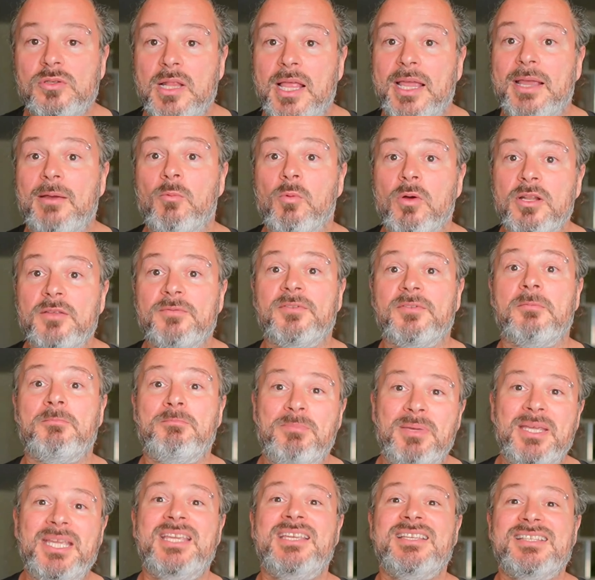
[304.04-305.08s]
like one of the
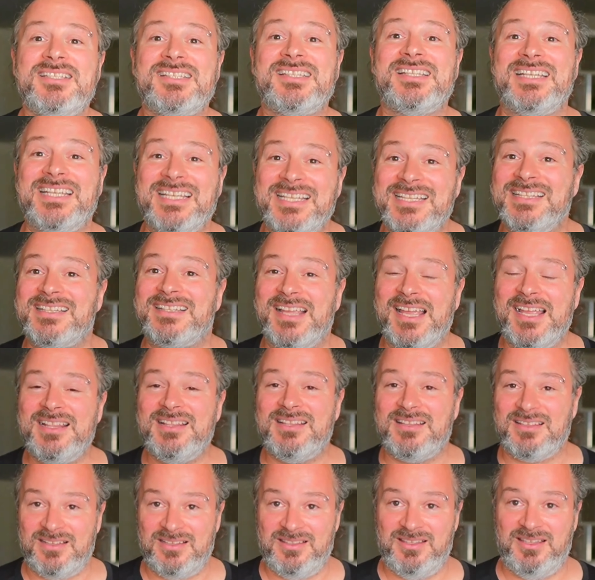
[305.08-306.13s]
biggest
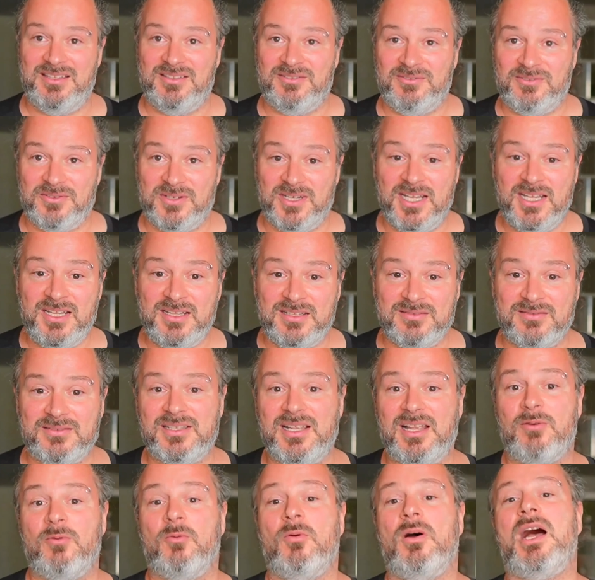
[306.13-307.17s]
intent on the internet, I was
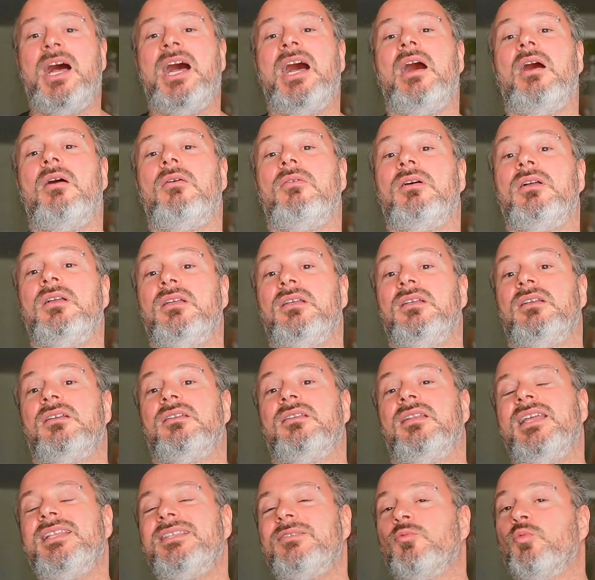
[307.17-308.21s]
like, wow,
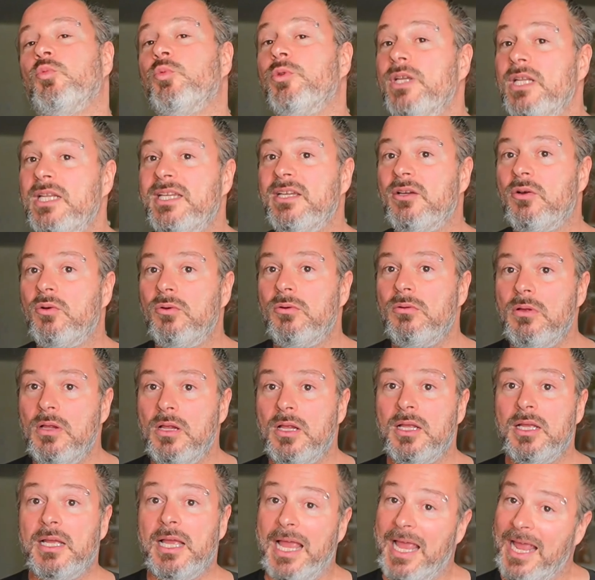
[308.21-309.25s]
that's really cool.
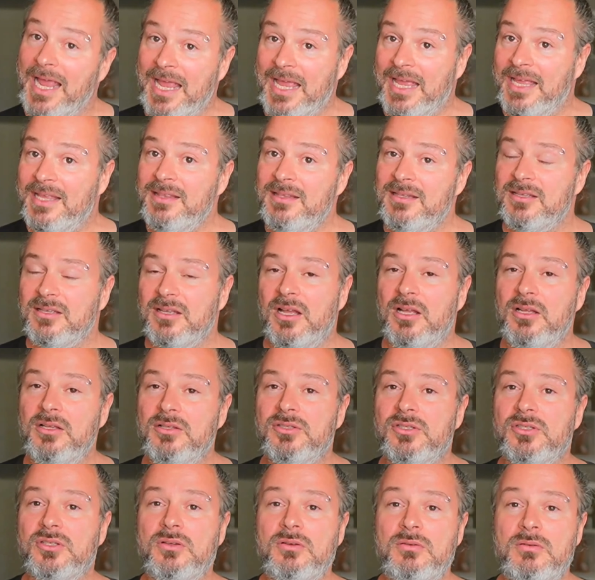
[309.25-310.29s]
And
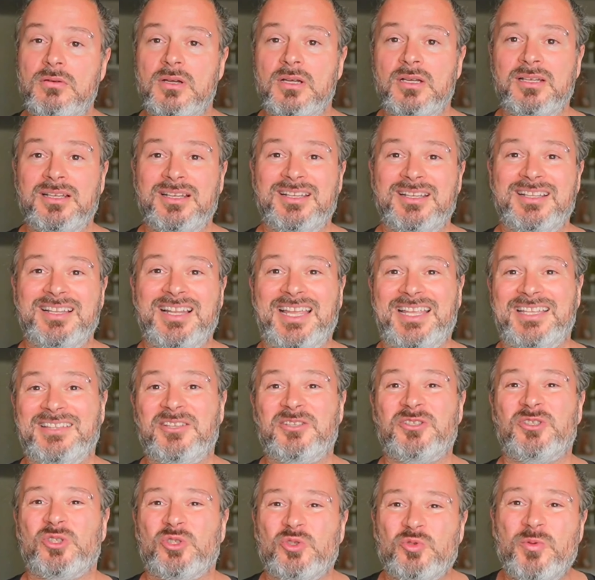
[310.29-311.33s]
also, like the
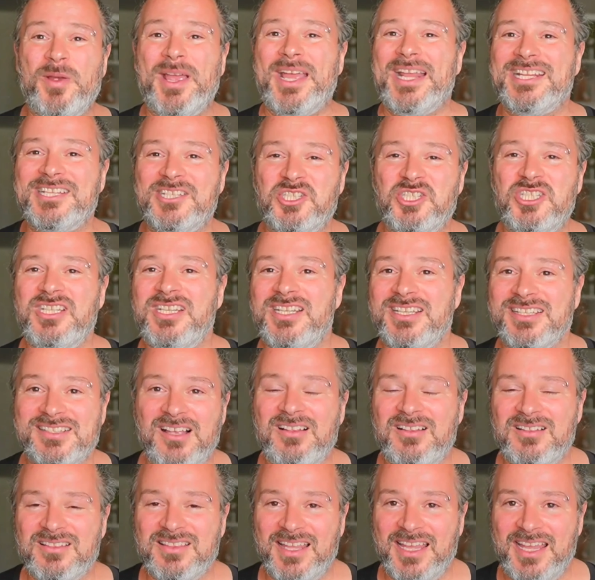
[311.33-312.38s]
strategy is
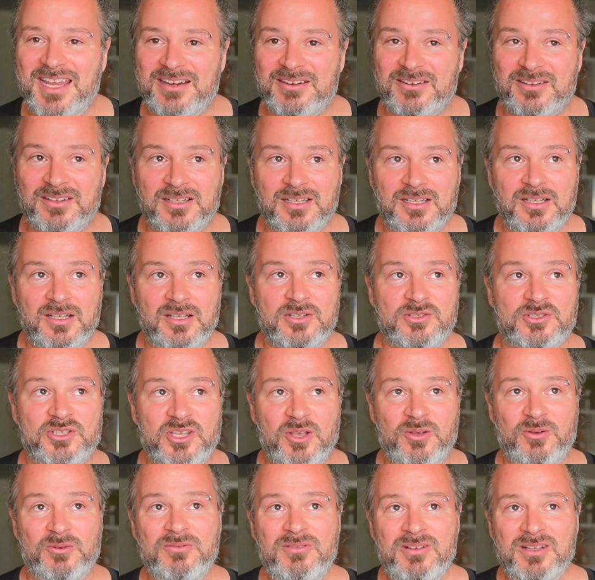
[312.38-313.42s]
all there.
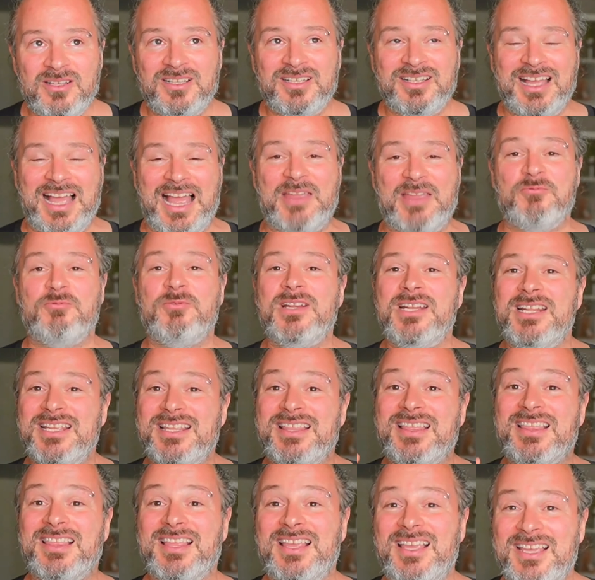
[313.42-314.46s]
So I really
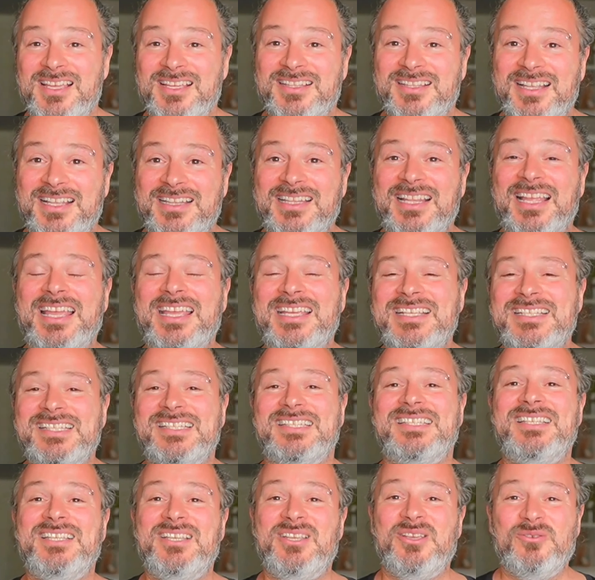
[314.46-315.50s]
think that
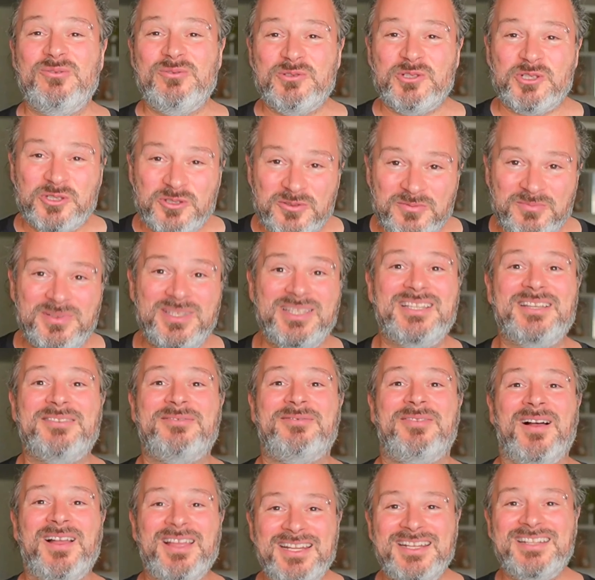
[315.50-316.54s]
SEO should be
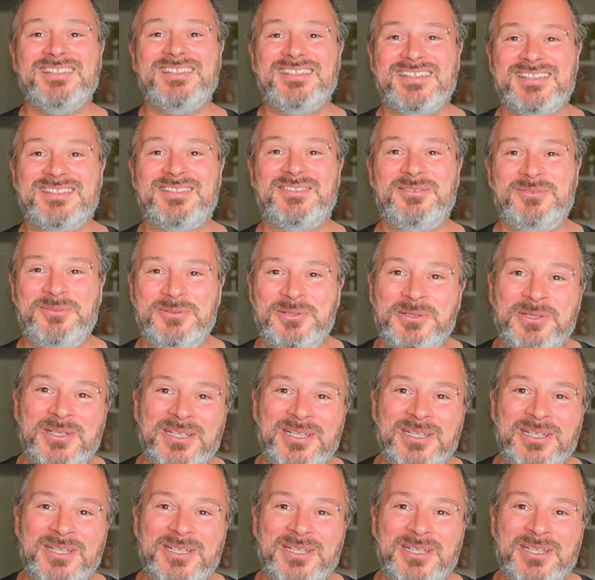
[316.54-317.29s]
divided into